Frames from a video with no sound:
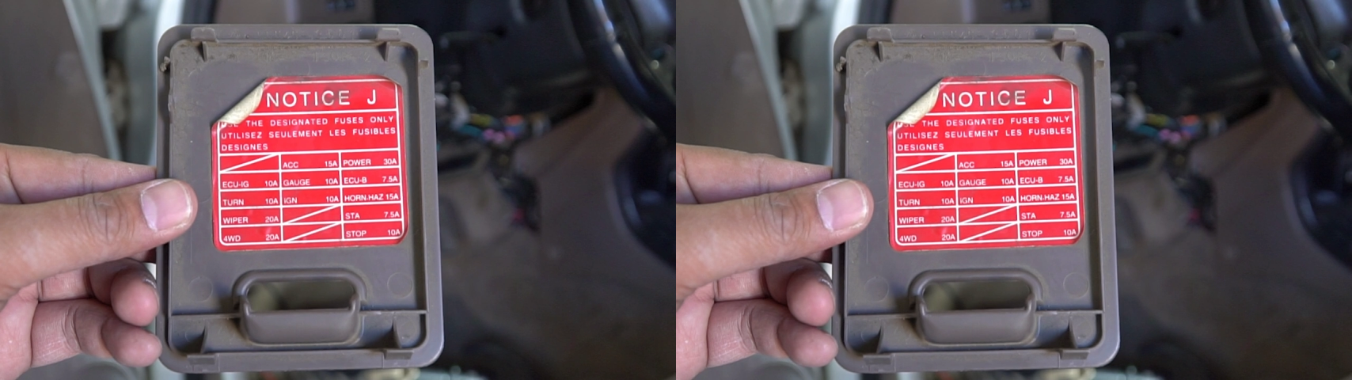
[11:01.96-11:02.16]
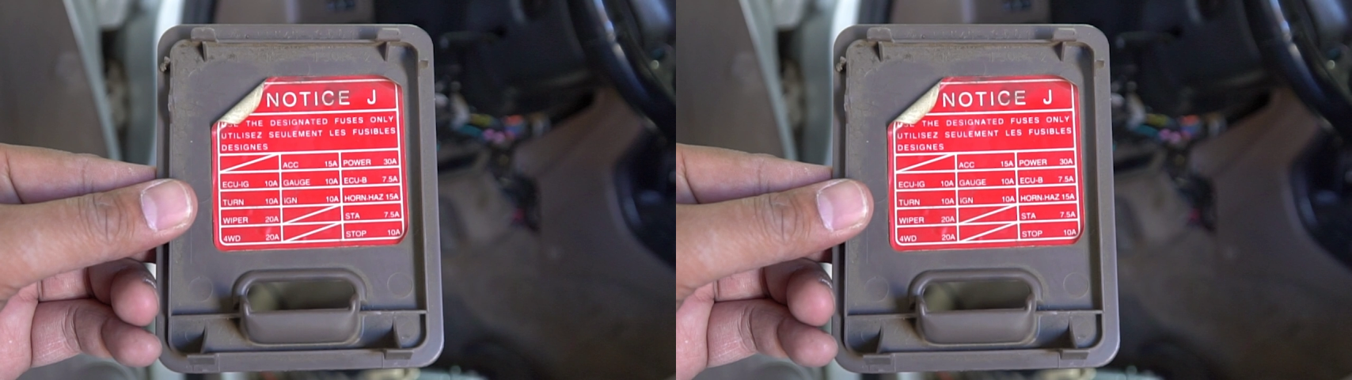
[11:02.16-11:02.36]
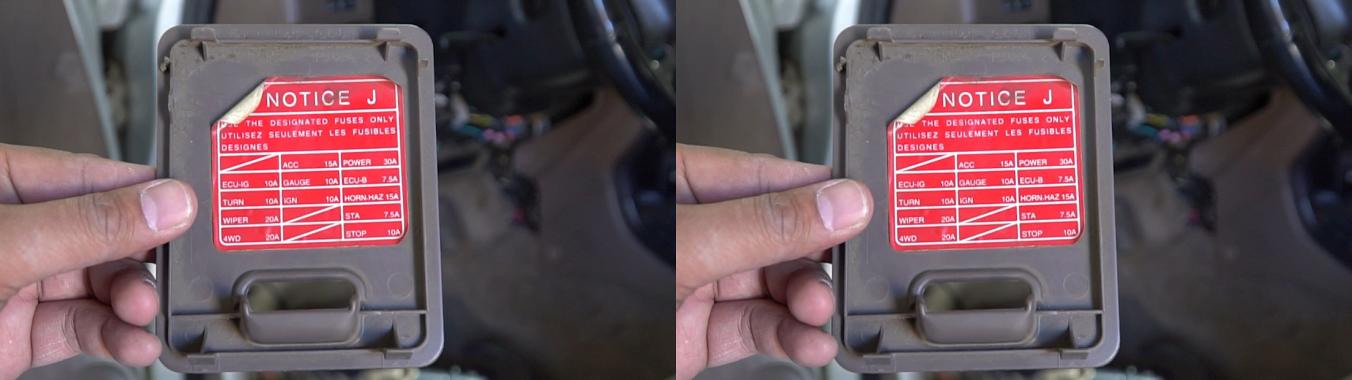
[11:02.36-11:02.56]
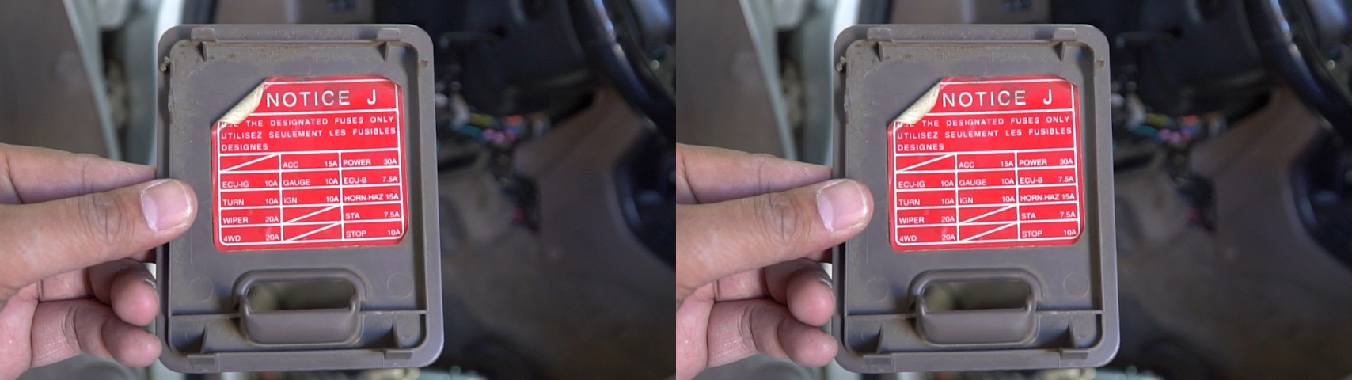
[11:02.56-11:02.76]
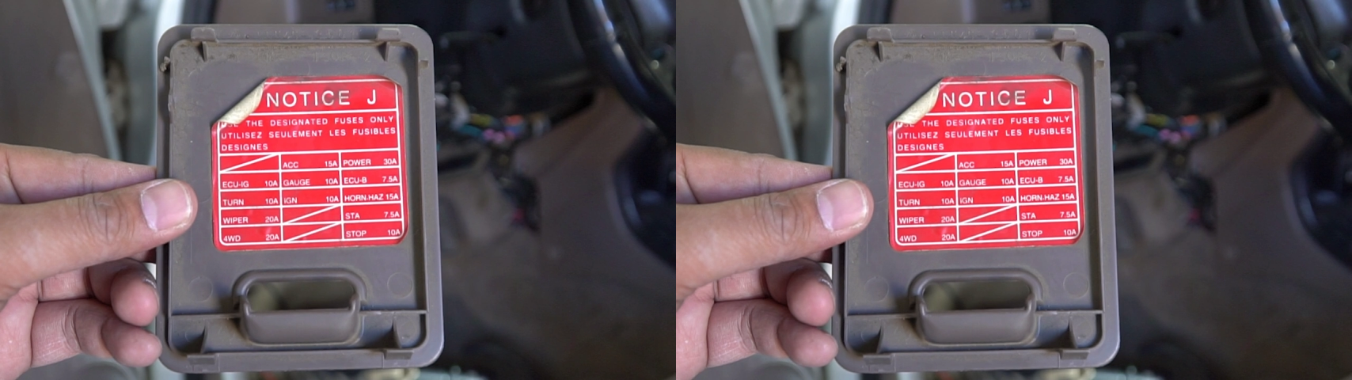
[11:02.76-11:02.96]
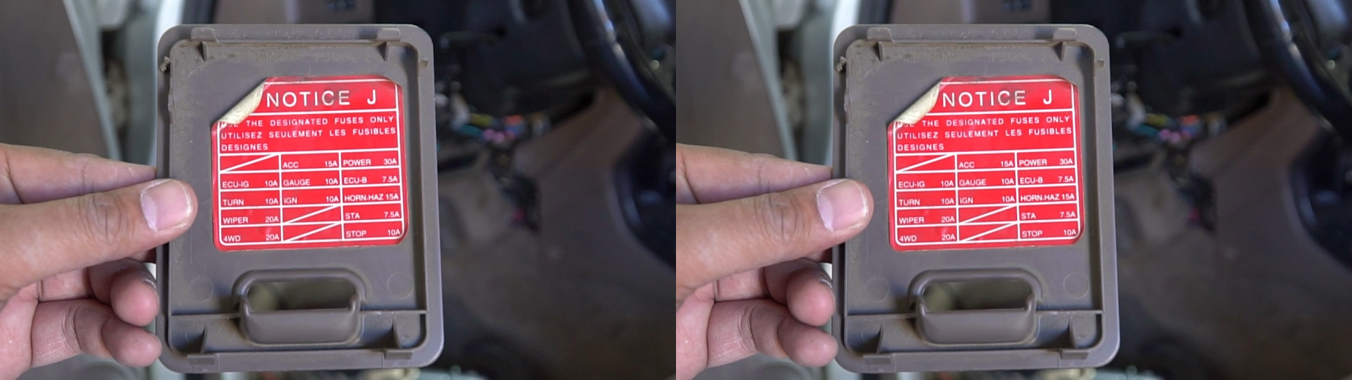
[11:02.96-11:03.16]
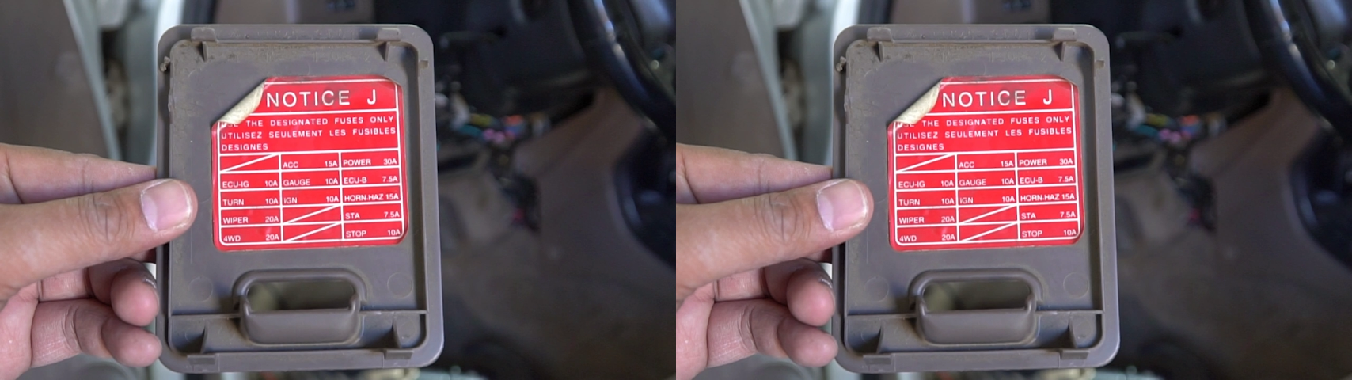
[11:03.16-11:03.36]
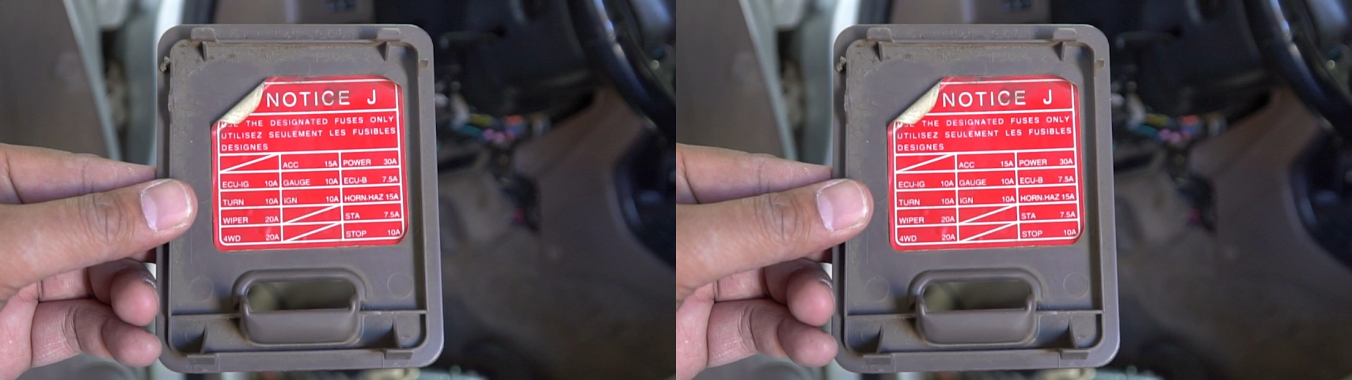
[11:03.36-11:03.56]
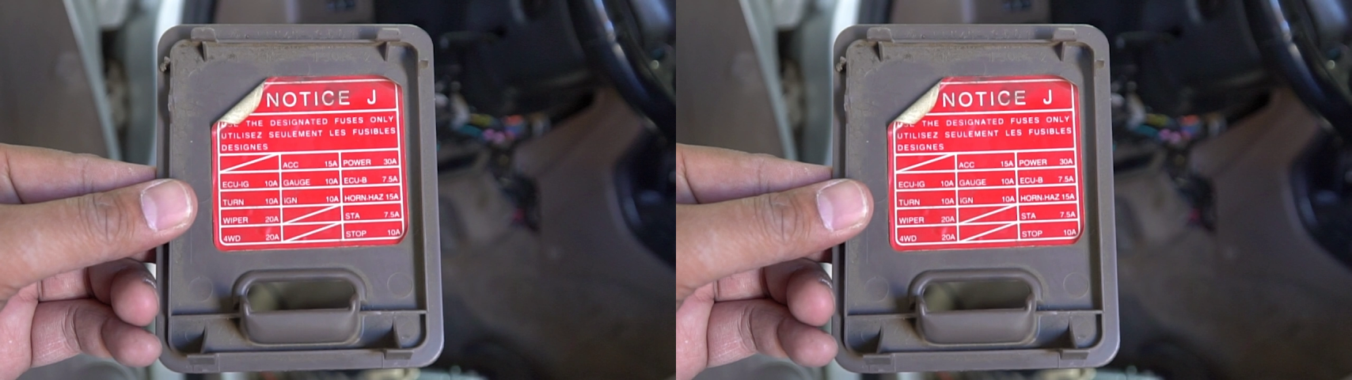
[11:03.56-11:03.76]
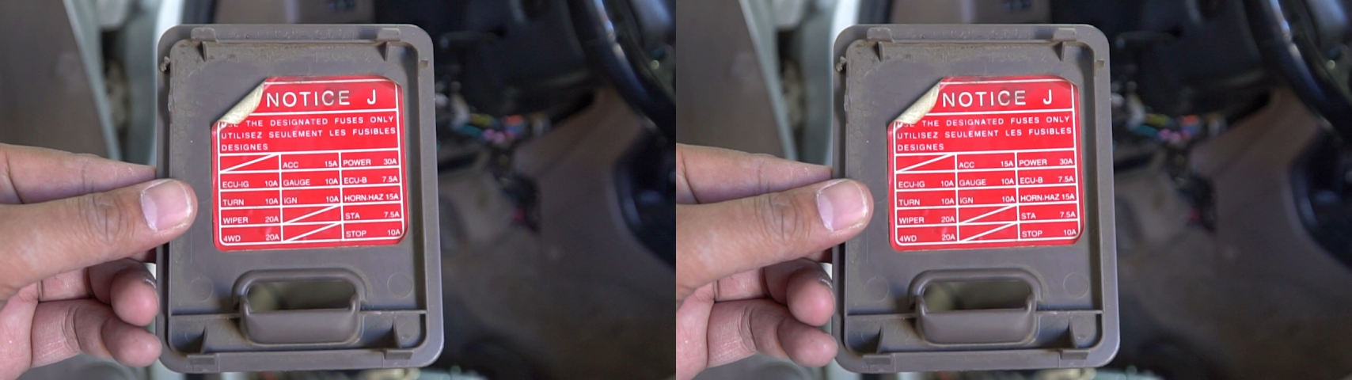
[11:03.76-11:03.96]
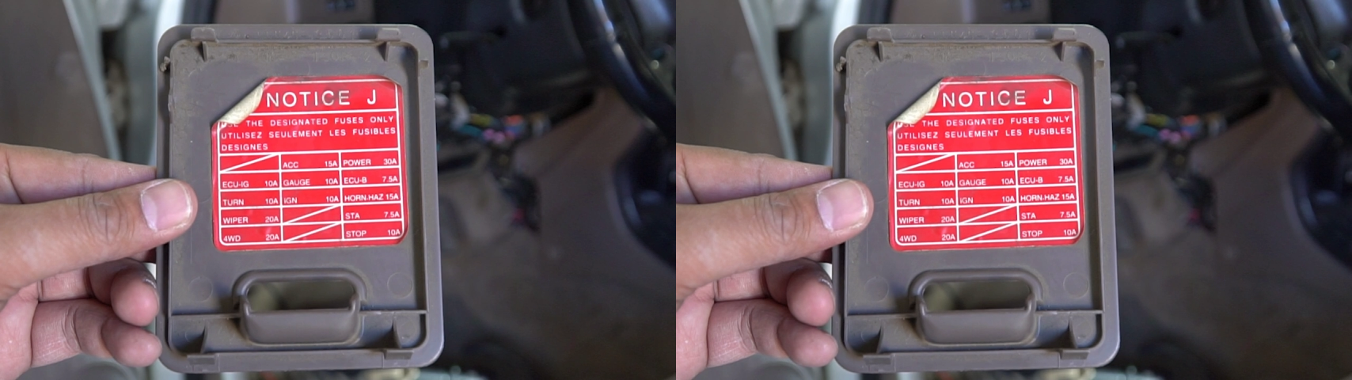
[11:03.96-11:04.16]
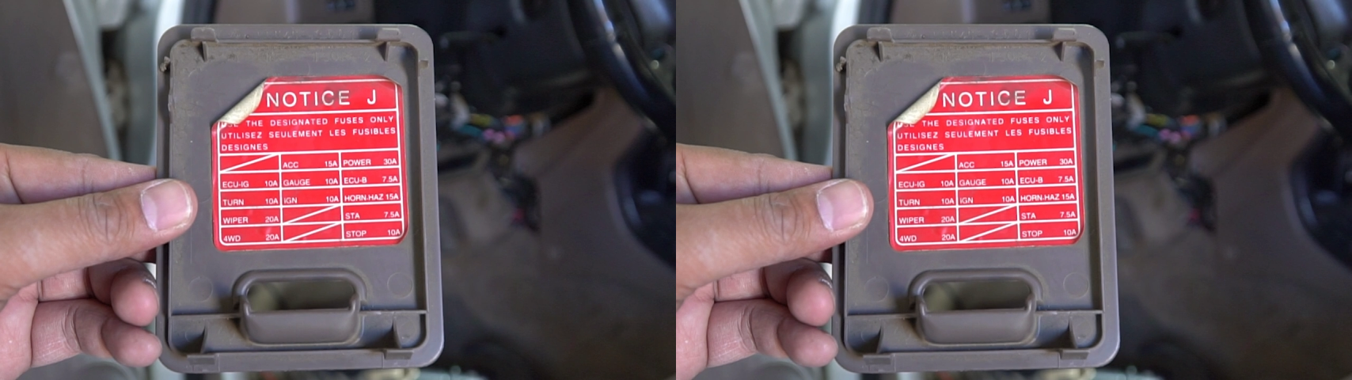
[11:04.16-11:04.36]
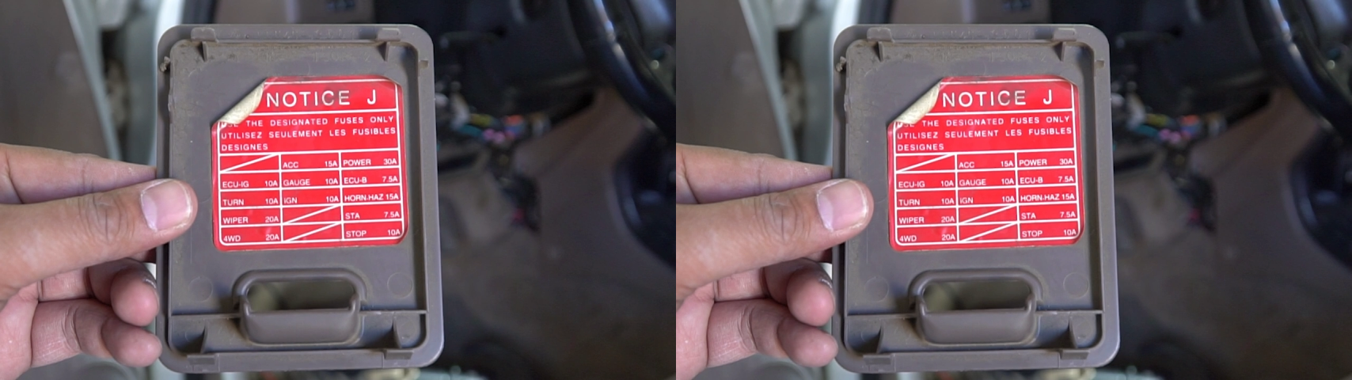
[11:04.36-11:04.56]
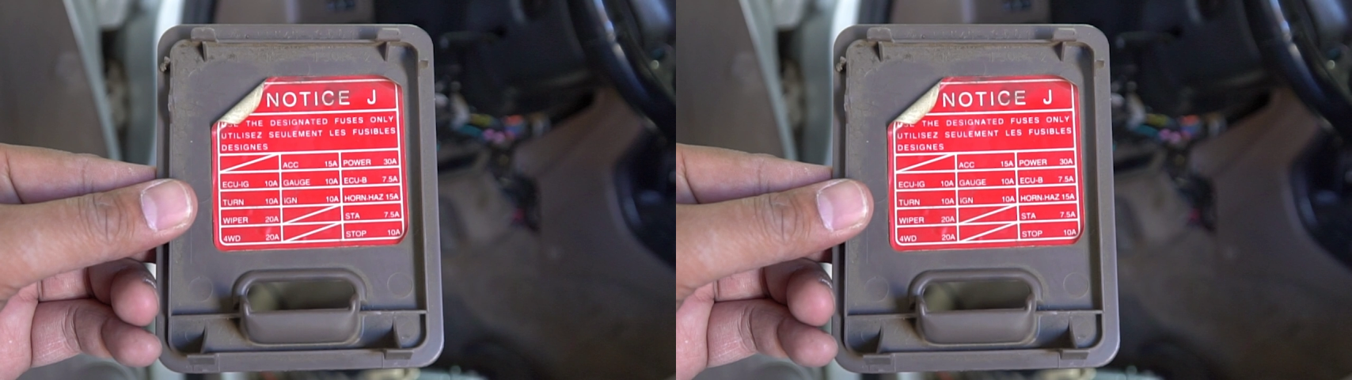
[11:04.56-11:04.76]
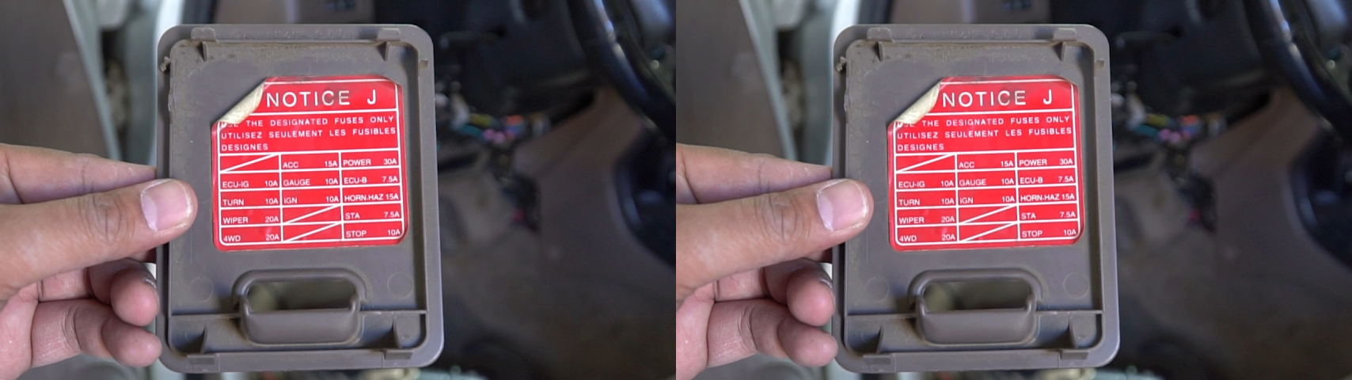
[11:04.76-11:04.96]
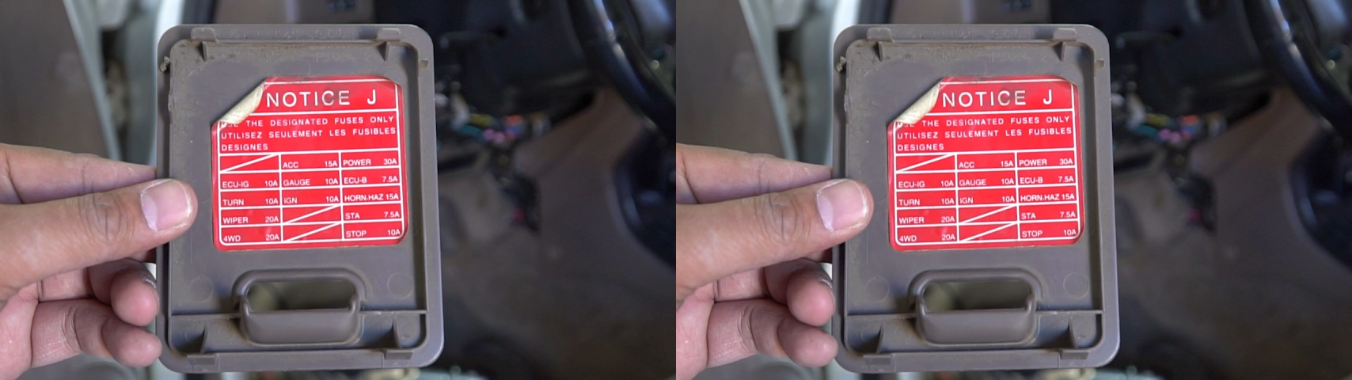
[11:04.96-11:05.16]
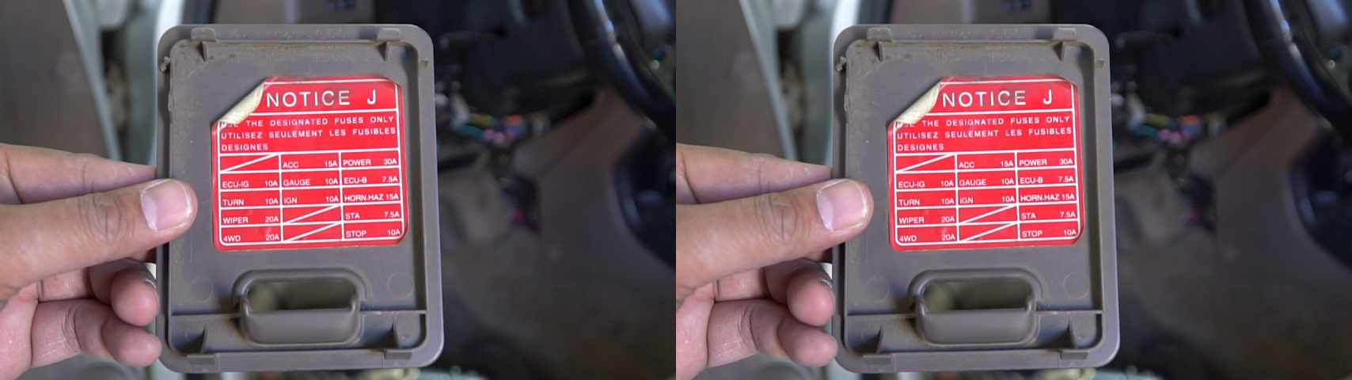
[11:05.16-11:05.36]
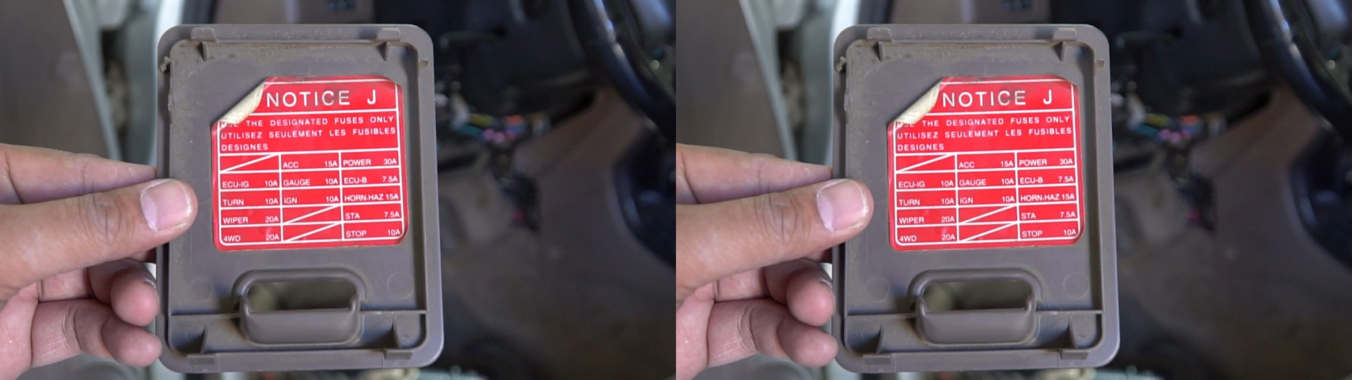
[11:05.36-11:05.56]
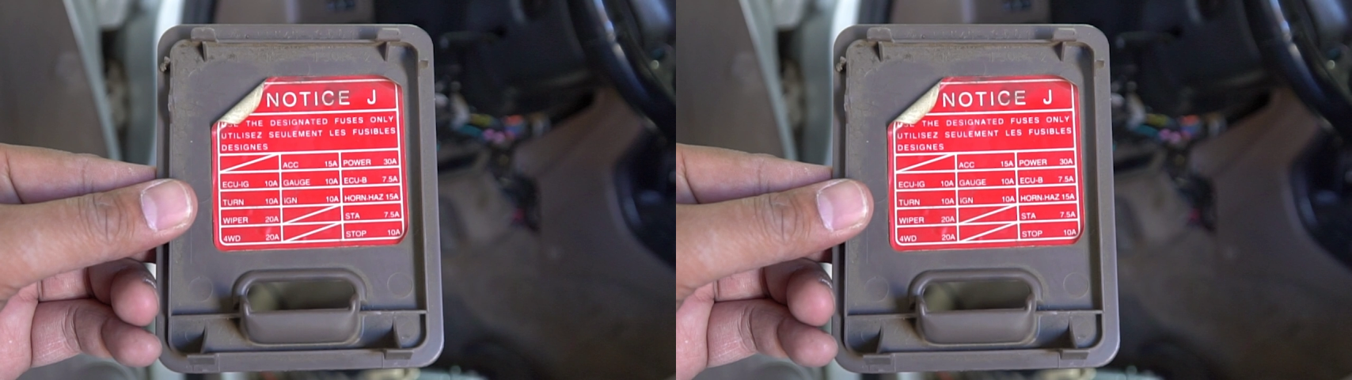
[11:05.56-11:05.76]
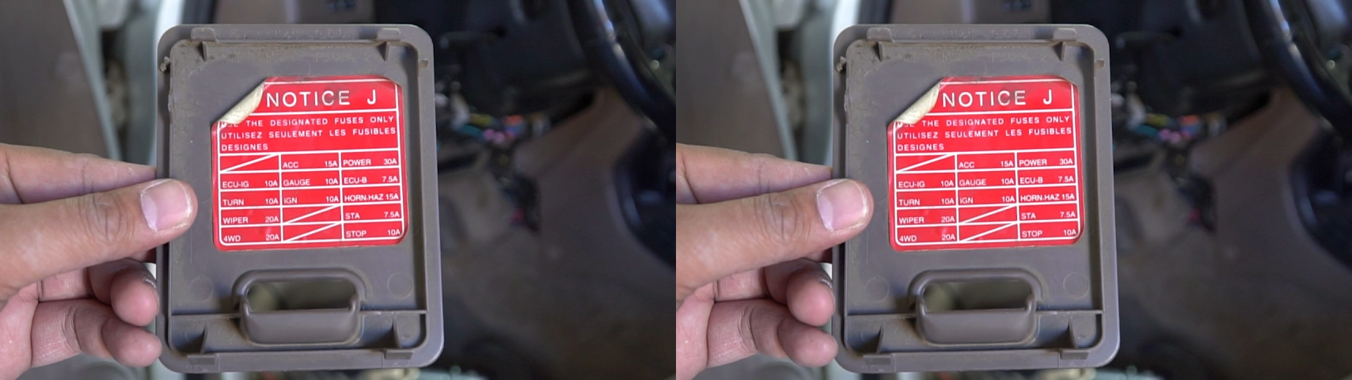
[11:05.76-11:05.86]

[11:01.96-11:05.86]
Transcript: Nobody's mouth can be seen.